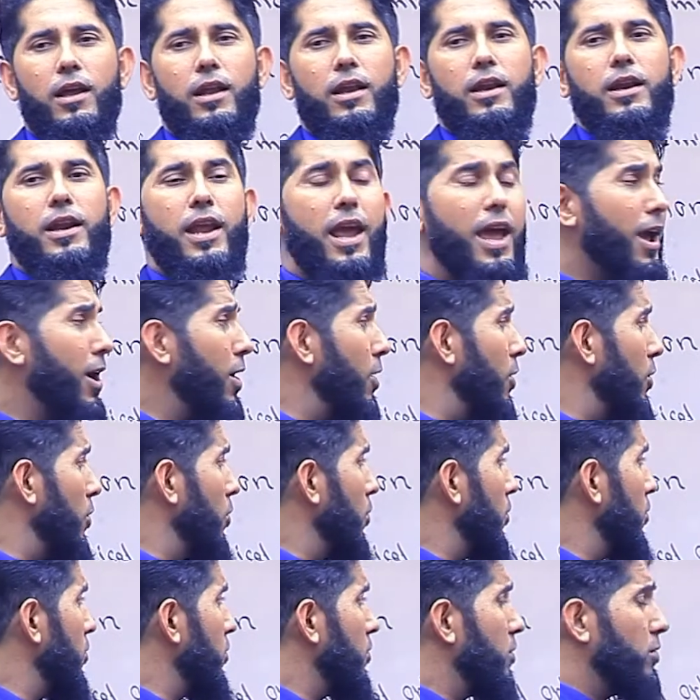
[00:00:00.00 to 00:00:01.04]

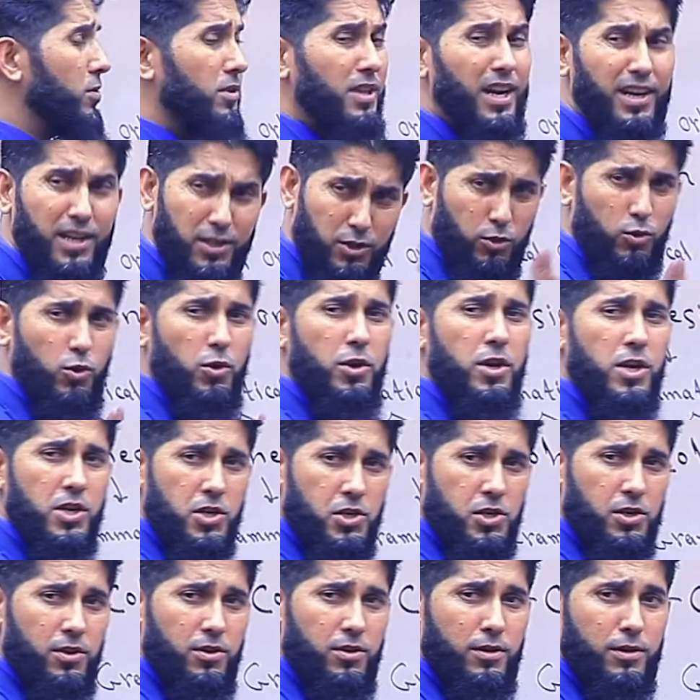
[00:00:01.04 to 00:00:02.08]
Now, that is
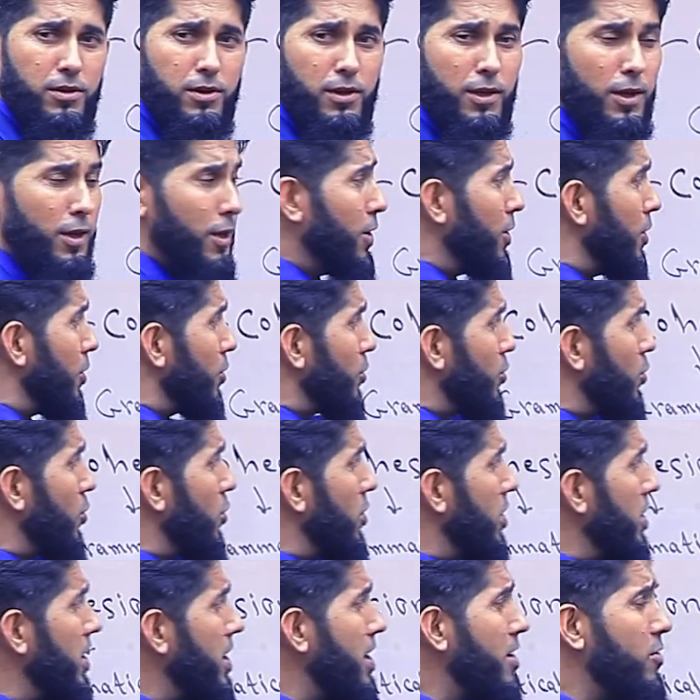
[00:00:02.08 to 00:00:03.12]
cohesion.
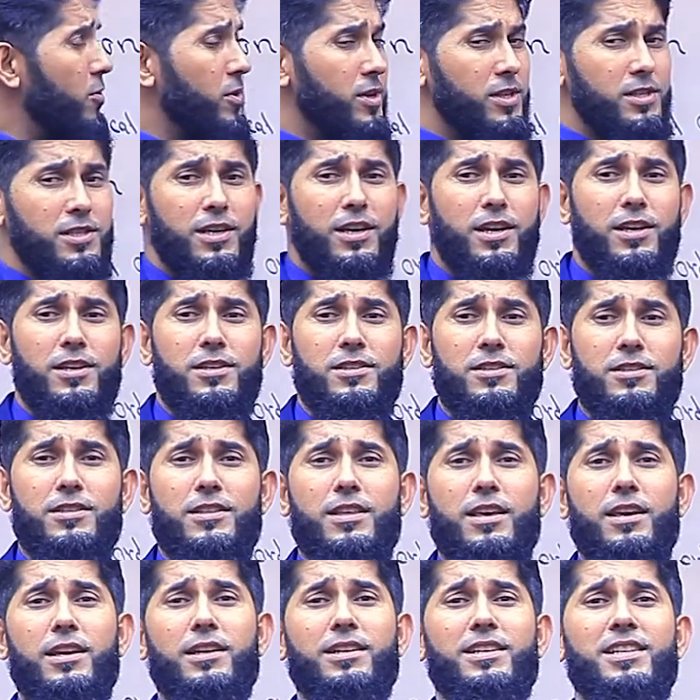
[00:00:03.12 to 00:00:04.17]
Coherence is
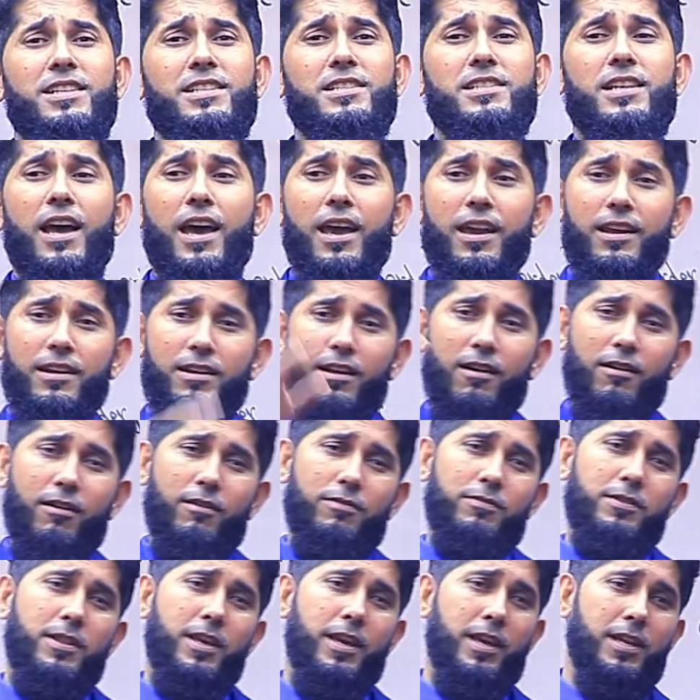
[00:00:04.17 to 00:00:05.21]
the design
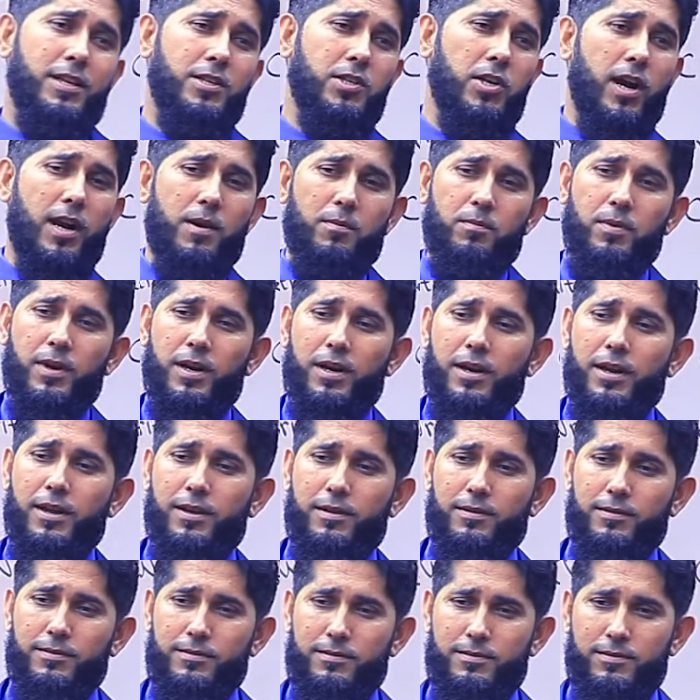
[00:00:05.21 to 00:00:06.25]
of the entire
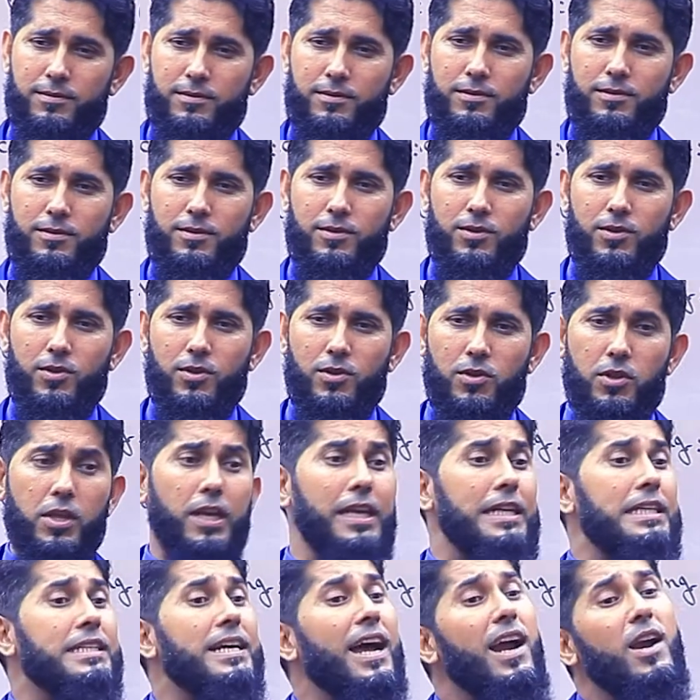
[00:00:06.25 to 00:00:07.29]
building. The
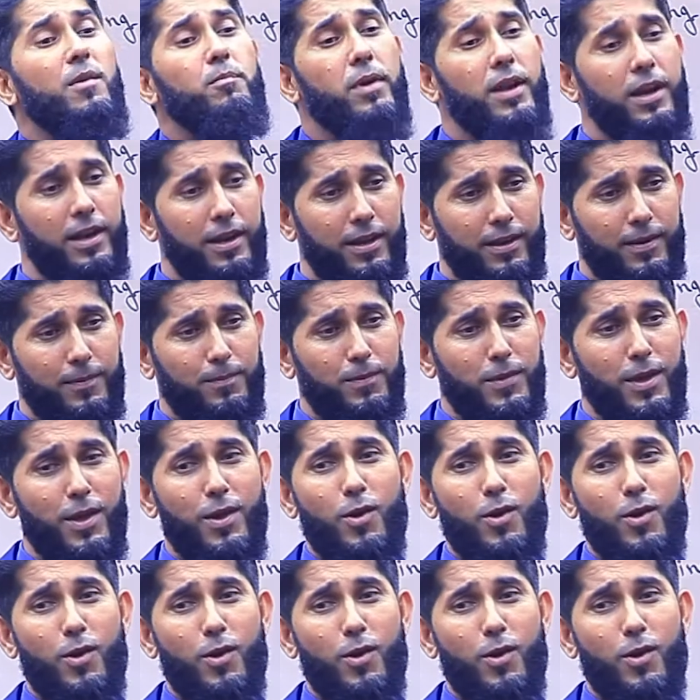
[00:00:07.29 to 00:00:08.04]
entire building.